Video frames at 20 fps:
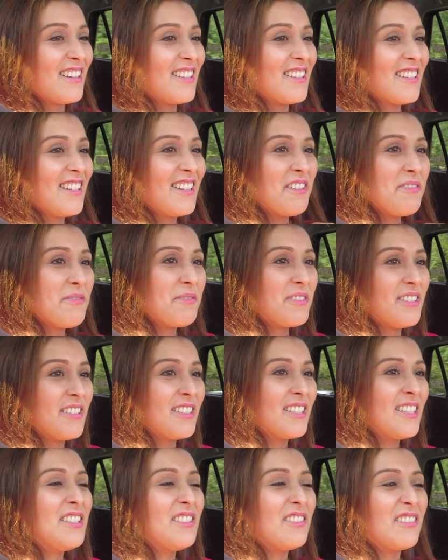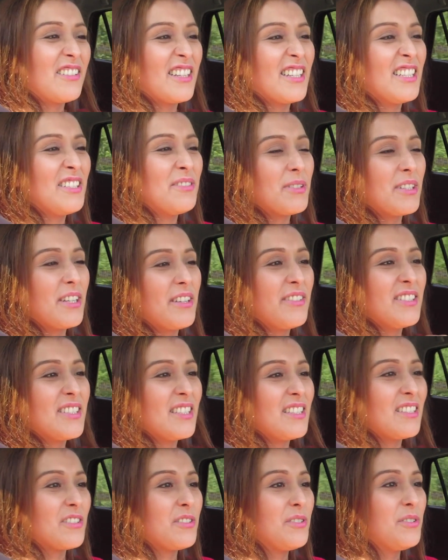Kanye He's alright. He's whatever. He's
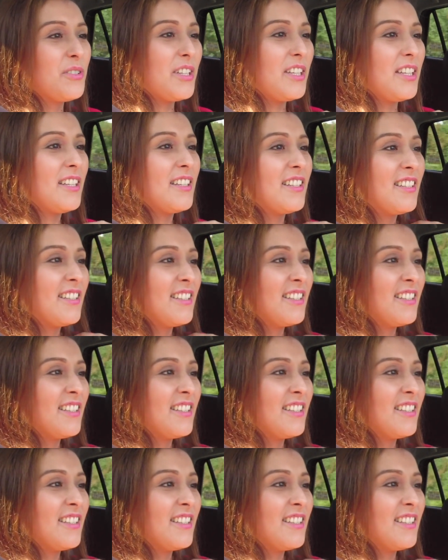kind of kooky.